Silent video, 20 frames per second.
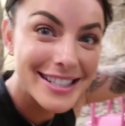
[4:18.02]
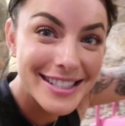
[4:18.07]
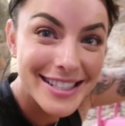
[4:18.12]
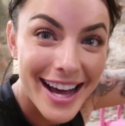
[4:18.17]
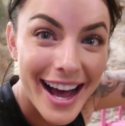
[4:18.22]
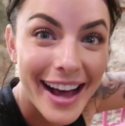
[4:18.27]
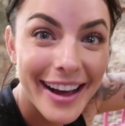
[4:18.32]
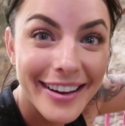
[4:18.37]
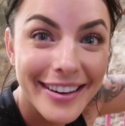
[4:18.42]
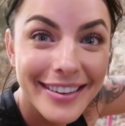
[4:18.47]

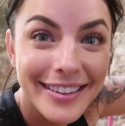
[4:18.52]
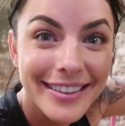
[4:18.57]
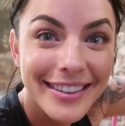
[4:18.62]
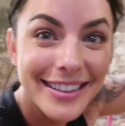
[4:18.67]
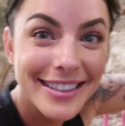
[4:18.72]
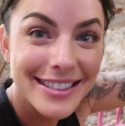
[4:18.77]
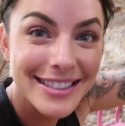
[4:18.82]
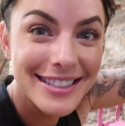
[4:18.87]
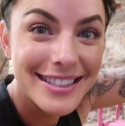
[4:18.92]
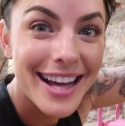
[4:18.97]
entire,
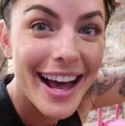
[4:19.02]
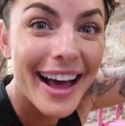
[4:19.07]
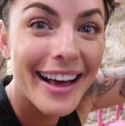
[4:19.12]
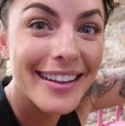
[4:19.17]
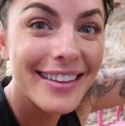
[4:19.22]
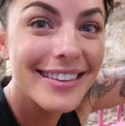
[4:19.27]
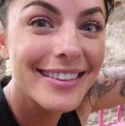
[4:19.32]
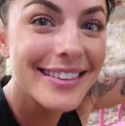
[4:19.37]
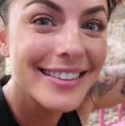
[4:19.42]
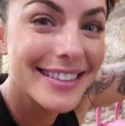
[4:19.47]
an
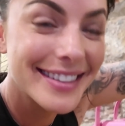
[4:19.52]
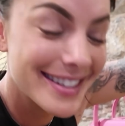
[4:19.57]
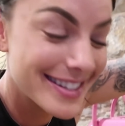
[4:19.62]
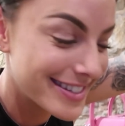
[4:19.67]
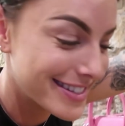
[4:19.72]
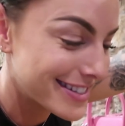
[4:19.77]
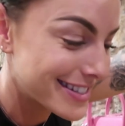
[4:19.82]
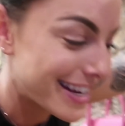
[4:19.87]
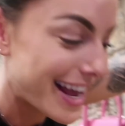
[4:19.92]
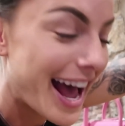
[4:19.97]
entire,
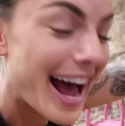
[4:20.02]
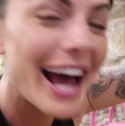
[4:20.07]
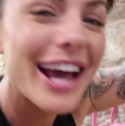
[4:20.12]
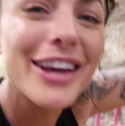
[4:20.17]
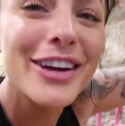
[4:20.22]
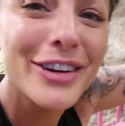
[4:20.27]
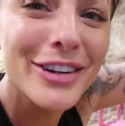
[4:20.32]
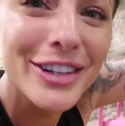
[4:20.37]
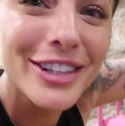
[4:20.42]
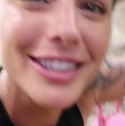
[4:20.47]
an
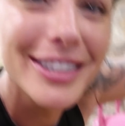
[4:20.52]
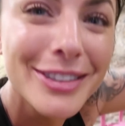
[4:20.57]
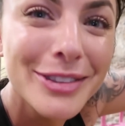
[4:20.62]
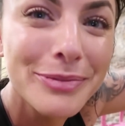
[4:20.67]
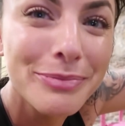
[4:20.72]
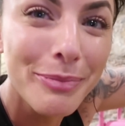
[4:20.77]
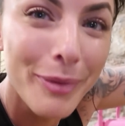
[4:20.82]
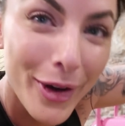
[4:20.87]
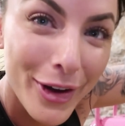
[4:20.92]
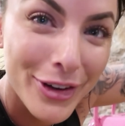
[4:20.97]

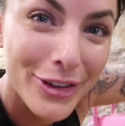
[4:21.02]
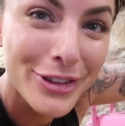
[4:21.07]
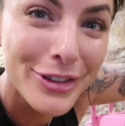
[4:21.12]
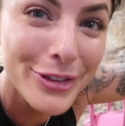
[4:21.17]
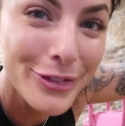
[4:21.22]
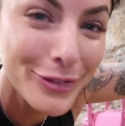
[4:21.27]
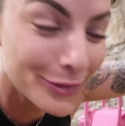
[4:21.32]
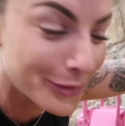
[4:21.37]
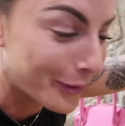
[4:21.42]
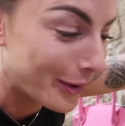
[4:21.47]
entire bottle
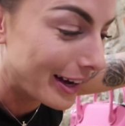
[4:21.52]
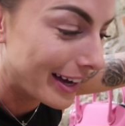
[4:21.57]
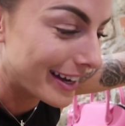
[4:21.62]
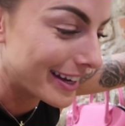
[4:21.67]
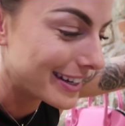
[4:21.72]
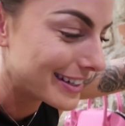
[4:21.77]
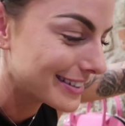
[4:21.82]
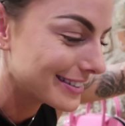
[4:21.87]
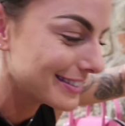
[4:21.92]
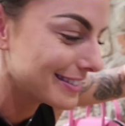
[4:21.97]
of
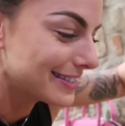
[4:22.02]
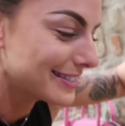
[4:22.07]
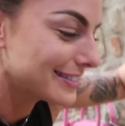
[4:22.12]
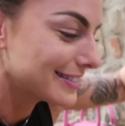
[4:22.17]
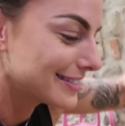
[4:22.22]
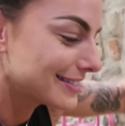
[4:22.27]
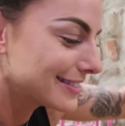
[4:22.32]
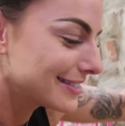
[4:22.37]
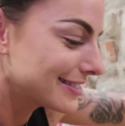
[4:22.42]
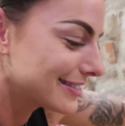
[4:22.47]
wine.
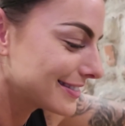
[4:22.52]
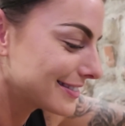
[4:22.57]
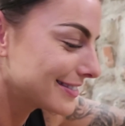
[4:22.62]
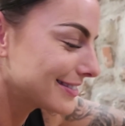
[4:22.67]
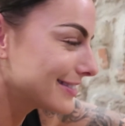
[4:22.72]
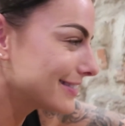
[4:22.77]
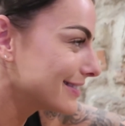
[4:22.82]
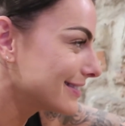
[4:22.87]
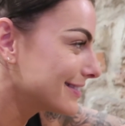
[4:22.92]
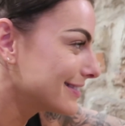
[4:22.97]
Not even just
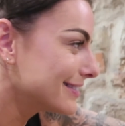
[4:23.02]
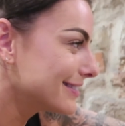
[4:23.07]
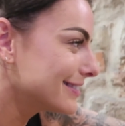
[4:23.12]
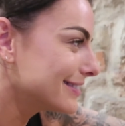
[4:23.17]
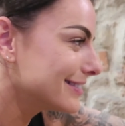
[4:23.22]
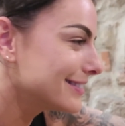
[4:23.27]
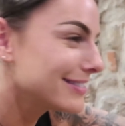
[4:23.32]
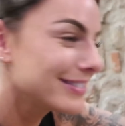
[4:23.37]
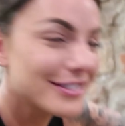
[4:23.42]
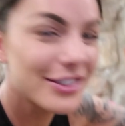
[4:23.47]
any
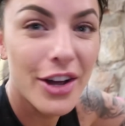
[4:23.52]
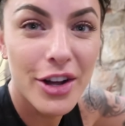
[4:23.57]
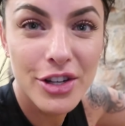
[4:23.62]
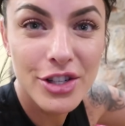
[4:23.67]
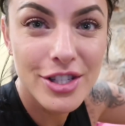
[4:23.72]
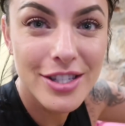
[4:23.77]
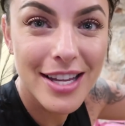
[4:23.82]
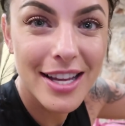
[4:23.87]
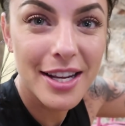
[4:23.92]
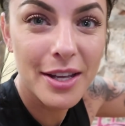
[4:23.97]
wine.
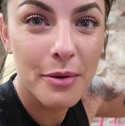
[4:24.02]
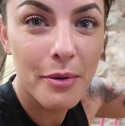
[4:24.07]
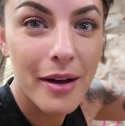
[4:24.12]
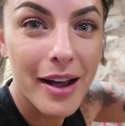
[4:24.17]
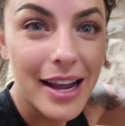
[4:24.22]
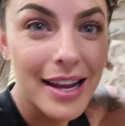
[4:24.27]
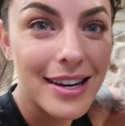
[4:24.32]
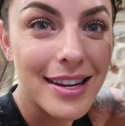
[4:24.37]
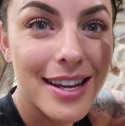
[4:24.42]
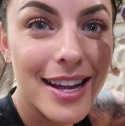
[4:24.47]
Not just any
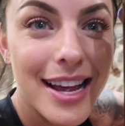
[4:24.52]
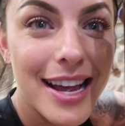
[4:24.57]
wine.